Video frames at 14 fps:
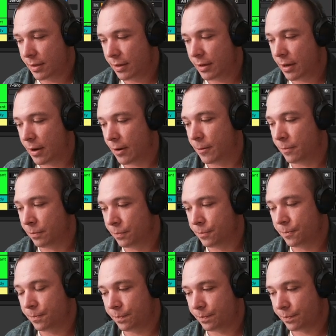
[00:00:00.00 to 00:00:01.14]
you know,
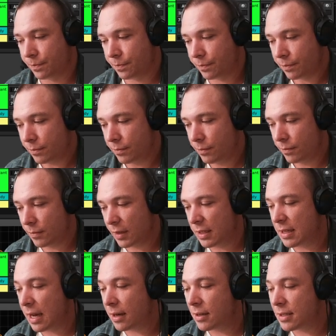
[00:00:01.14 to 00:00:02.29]

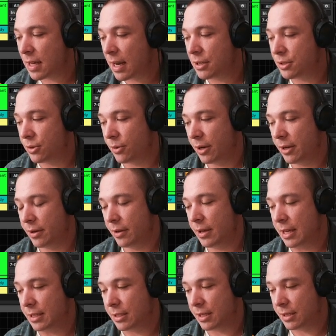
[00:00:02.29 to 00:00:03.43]
sound design tutorial
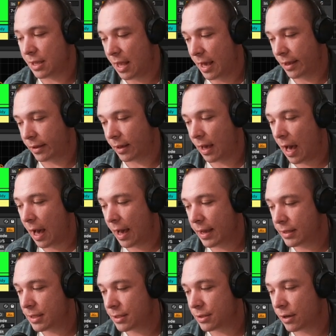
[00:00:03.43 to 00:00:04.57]
is just like, I
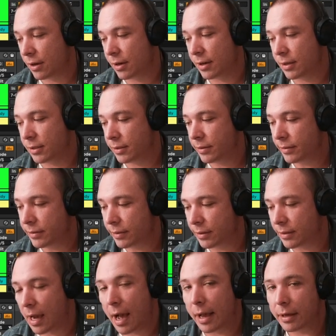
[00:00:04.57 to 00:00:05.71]
just turn
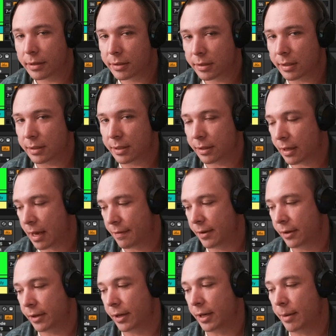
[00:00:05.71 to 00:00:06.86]
dials until I
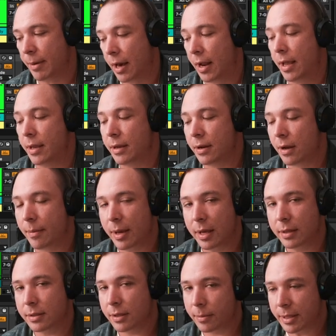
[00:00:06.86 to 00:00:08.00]
feel good about it. You know what I mean?
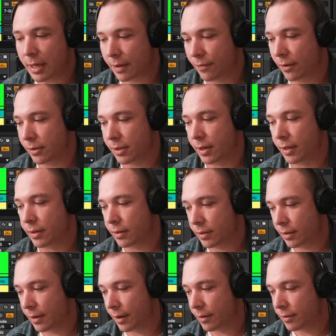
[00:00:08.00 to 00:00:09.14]
Until my dick feels good,
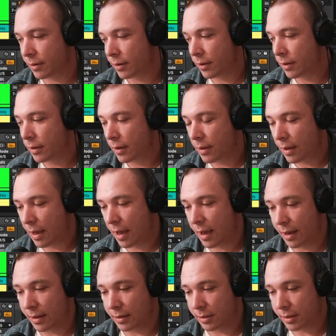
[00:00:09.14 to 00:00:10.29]
you know?
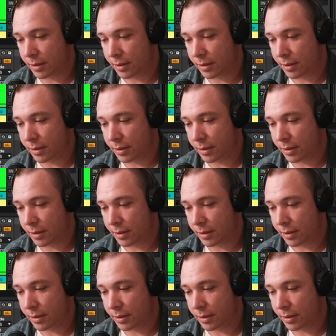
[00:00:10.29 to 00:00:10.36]
And